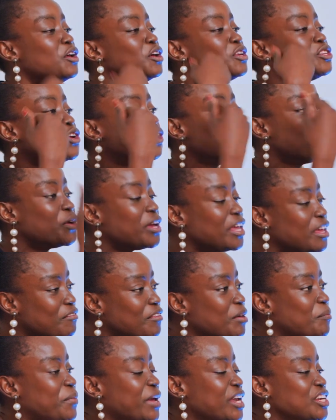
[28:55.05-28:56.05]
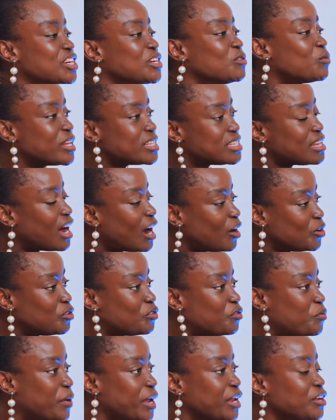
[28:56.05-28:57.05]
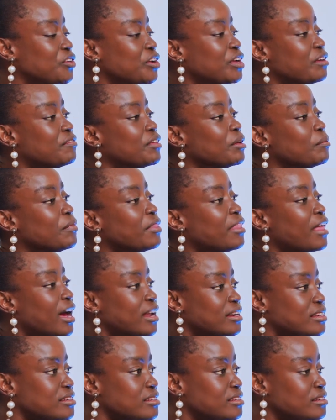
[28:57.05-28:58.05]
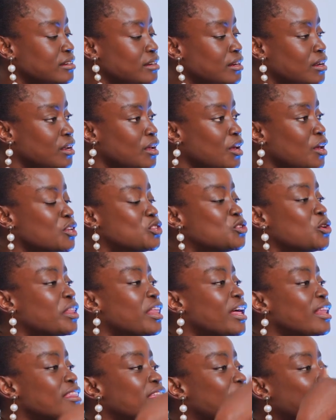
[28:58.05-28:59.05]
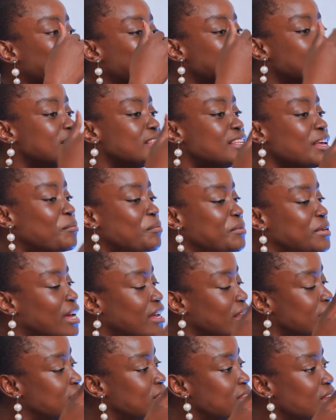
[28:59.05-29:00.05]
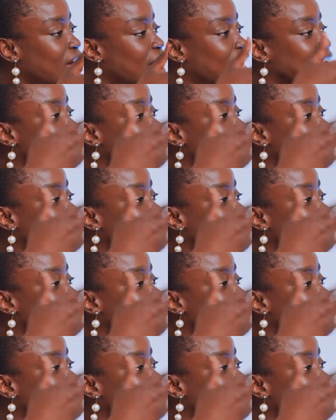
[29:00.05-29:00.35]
So you give a patient, once they're out of pain, you give them that so that their receptors are